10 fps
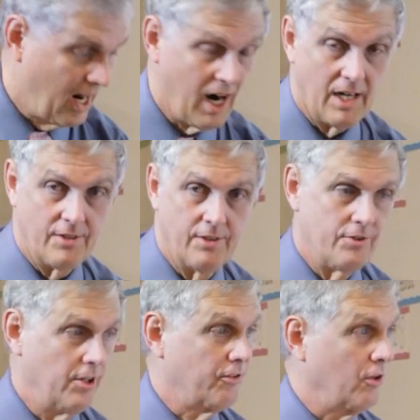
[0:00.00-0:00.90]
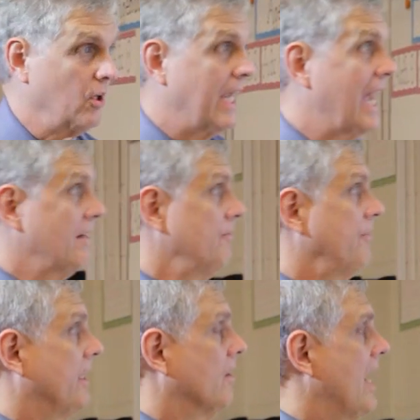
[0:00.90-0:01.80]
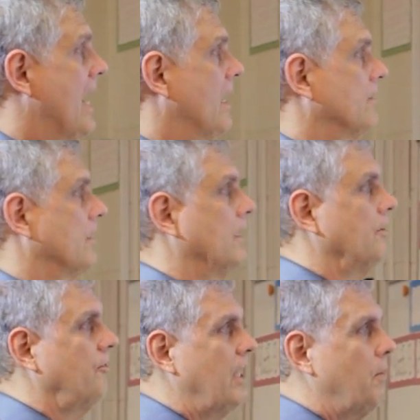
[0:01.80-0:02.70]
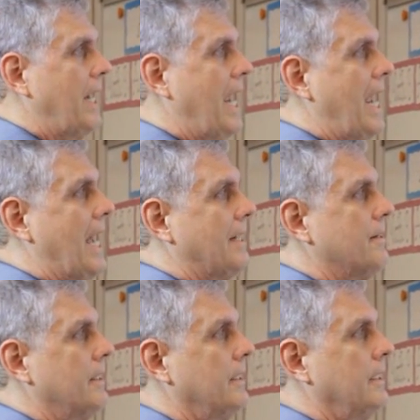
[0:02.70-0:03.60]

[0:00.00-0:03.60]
hard to just look at and figure out. Let's say we had